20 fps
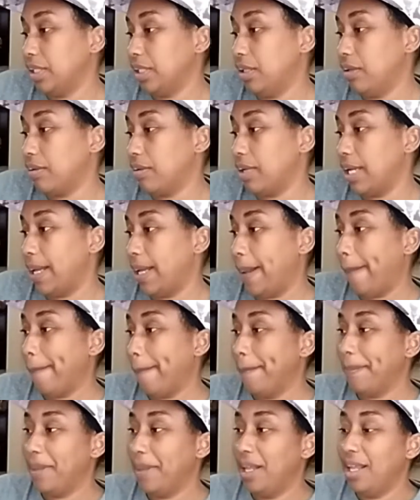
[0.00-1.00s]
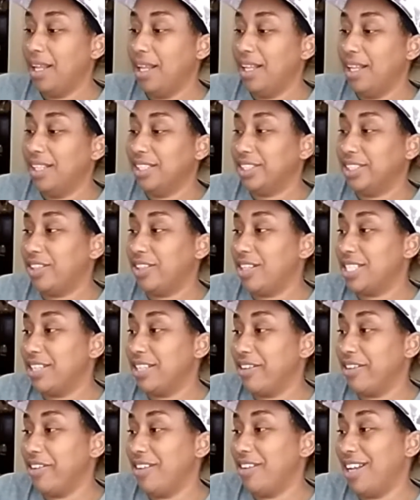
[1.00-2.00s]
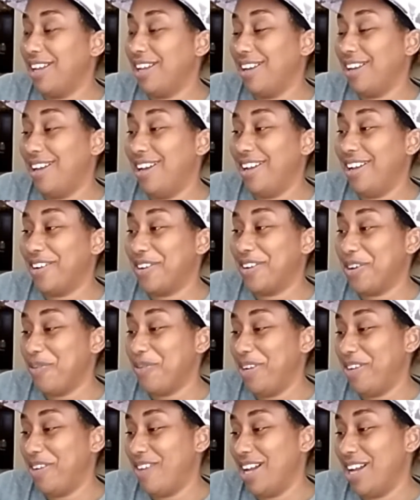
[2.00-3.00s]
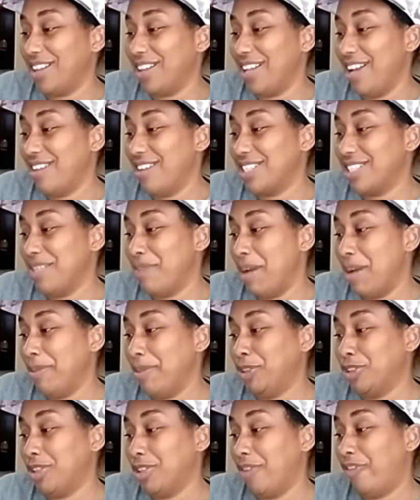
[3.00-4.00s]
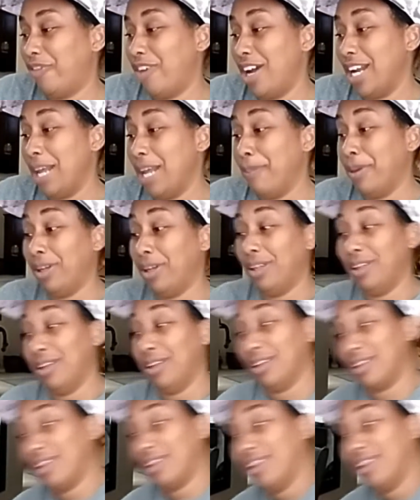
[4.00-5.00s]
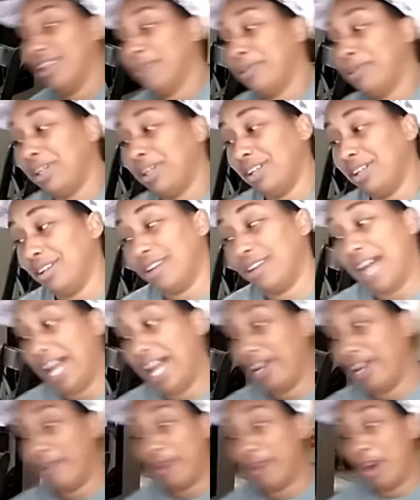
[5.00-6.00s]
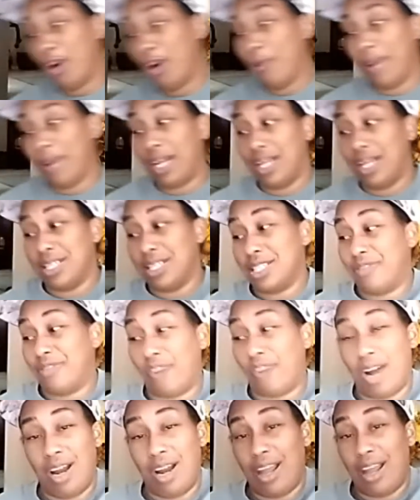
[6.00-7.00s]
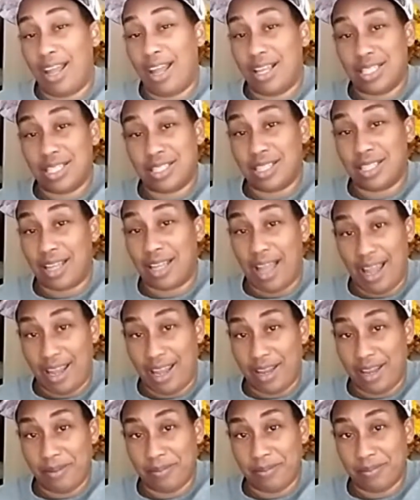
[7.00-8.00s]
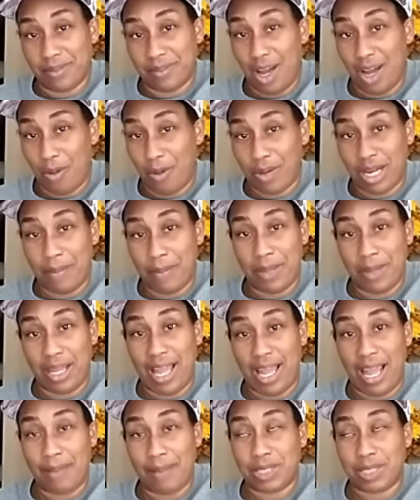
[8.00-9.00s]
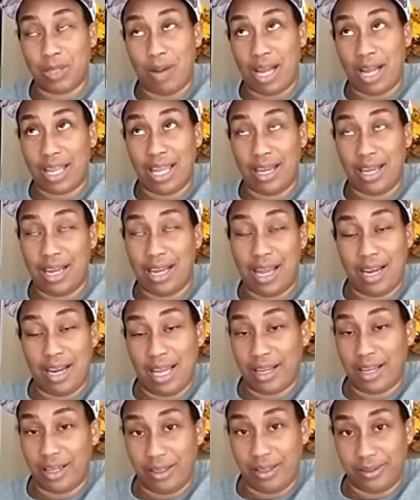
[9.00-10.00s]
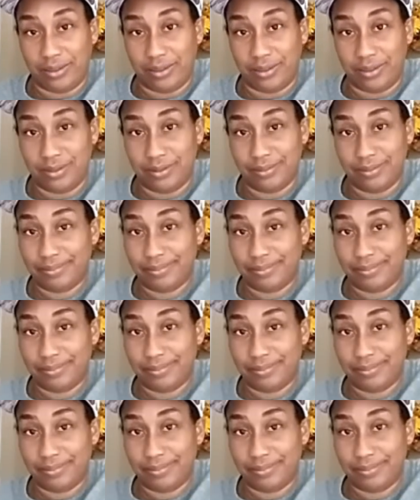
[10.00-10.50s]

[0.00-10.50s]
Okay. to tell you're not lying, girl. We're gonna have to have somebody just on Friday. But look, but look, I don't know because Friday is the game, homecoming game, so I cannot not go.